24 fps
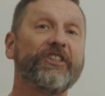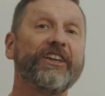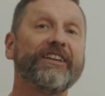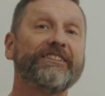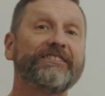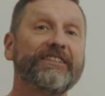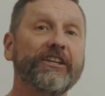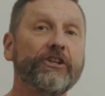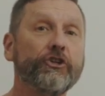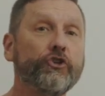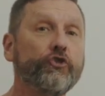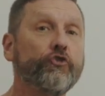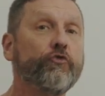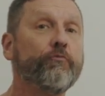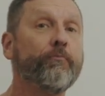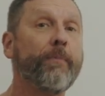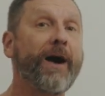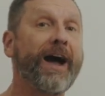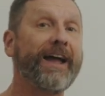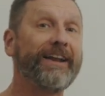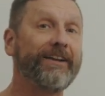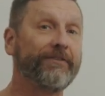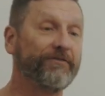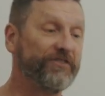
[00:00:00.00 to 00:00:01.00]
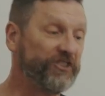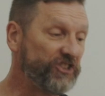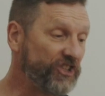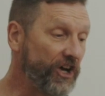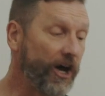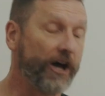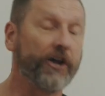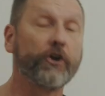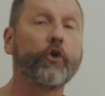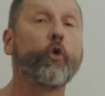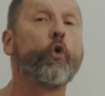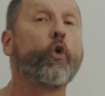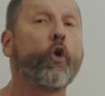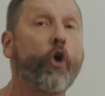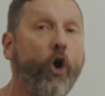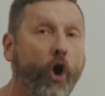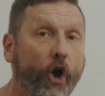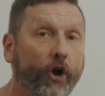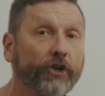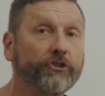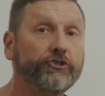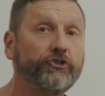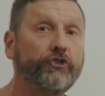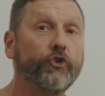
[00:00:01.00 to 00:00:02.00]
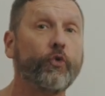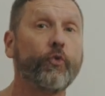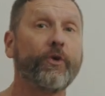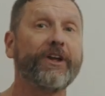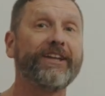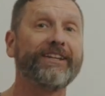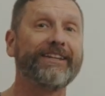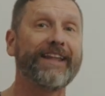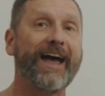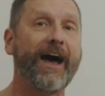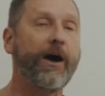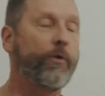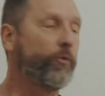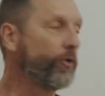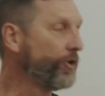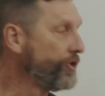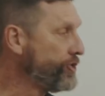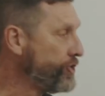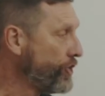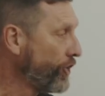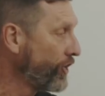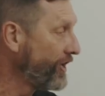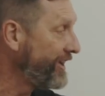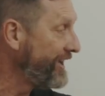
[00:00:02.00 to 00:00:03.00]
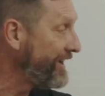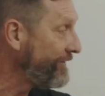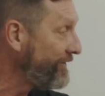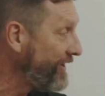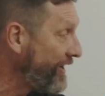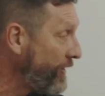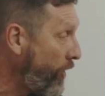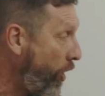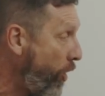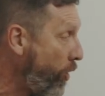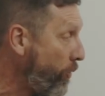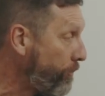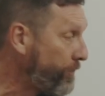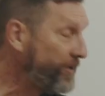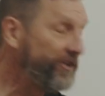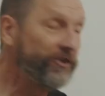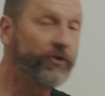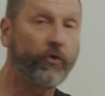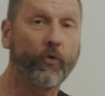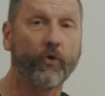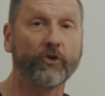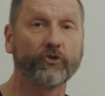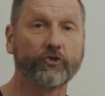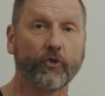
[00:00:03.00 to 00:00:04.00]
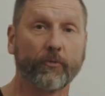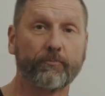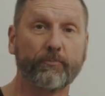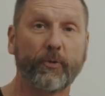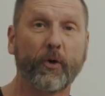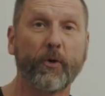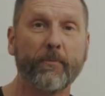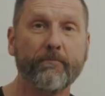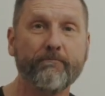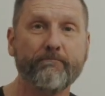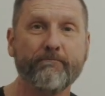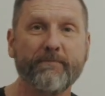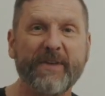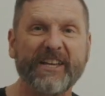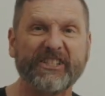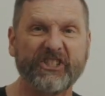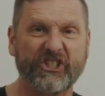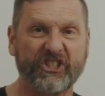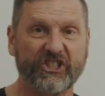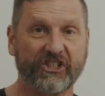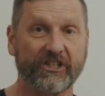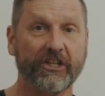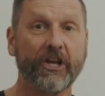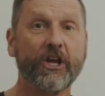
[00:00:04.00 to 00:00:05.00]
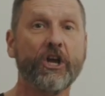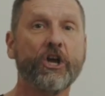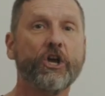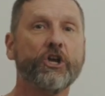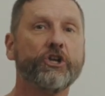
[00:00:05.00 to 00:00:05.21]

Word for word: things that you might have done or are doing now, where you're giving open doors or permission.